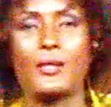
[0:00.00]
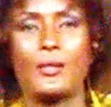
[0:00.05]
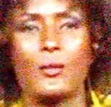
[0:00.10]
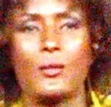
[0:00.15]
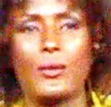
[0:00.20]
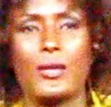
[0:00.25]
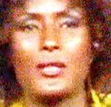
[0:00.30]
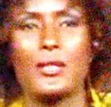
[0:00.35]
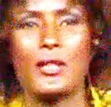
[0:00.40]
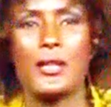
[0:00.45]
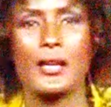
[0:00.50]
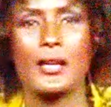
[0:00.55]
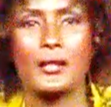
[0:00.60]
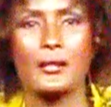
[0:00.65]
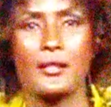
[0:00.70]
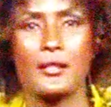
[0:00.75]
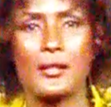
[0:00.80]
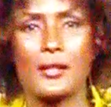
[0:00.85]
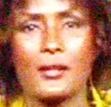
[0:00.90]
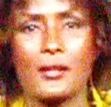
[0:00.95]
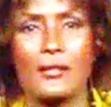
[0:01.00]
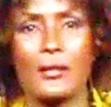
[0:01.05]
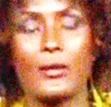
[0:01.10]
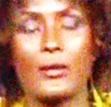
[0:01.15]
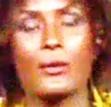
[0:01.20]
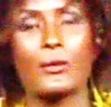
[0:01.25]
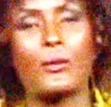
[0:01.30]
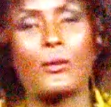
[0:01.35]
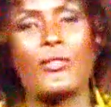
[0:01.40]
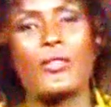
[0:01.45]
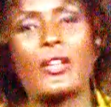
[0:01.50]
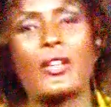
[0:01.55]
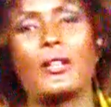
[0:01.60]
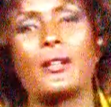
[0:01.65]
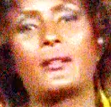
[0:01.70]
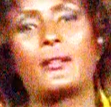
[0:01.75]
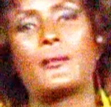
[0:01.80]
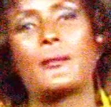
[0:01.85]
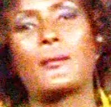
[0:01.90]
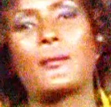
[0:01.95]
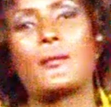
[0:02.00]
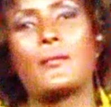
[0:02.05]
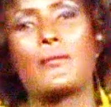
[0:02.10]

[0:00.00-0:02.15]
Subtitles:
to the West and I discovered the whole thing.